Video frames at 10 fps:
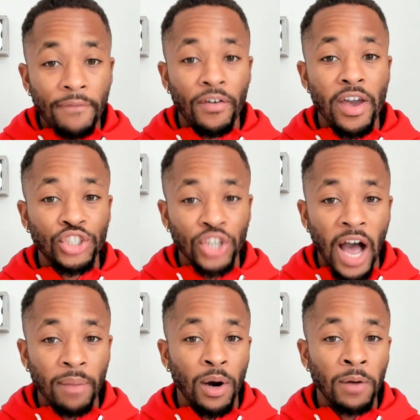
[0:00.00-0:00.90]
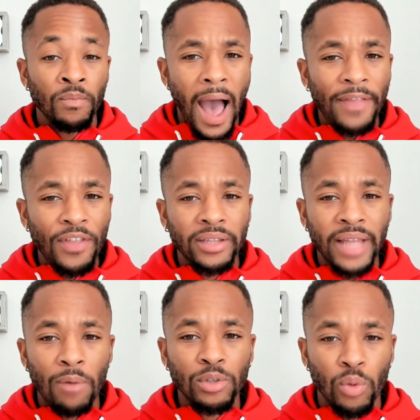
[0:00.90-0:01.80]
Efe Ajogba, I thought
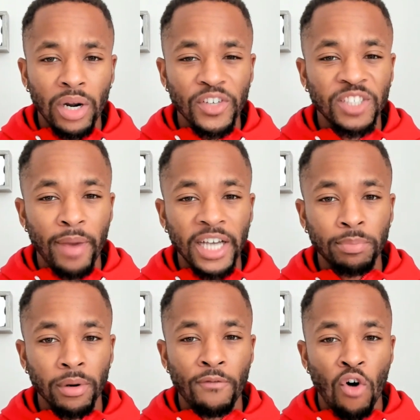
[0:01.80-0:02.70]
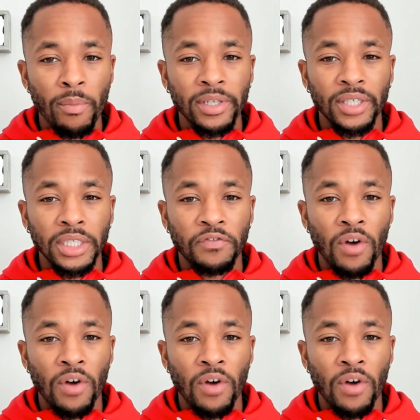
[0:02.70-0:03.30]
that was one of his best performances,